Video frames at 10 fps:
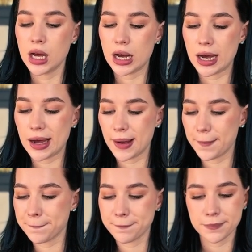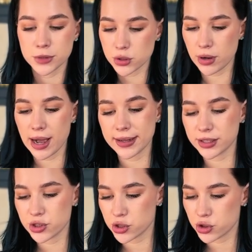So I
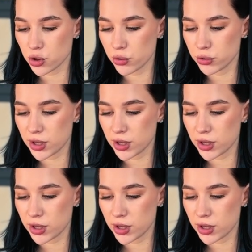can just show you